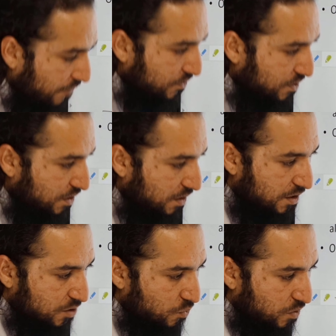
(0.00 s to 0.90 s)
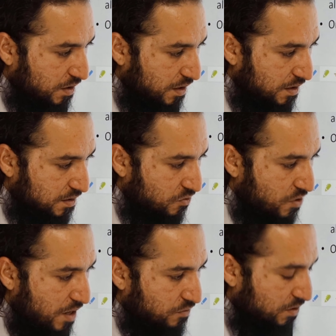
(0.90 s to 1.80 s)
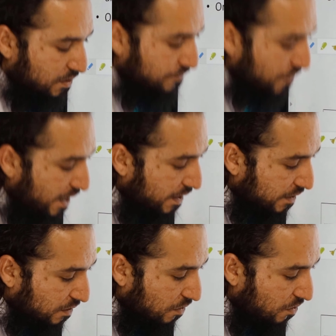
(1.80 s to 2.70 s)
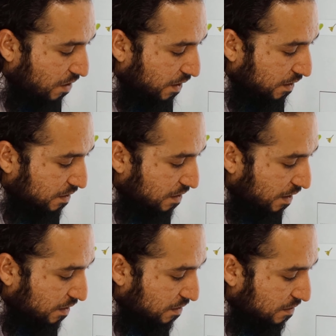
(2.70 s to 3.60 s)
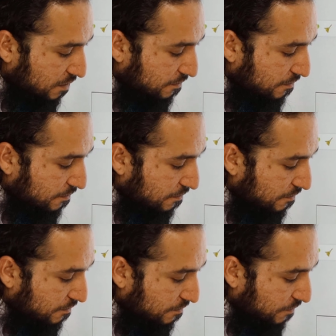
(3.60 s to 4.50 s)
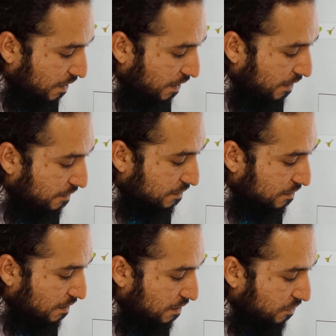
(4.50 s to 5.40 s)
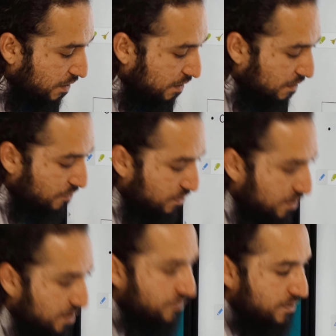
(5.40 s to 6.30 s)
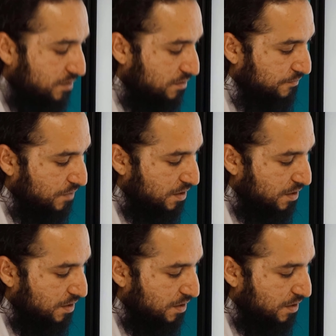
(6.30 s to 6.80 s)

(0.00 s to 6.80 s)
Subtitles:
If you see, this one is round and ghain is like this. Okay, ghain. Can you see the difference?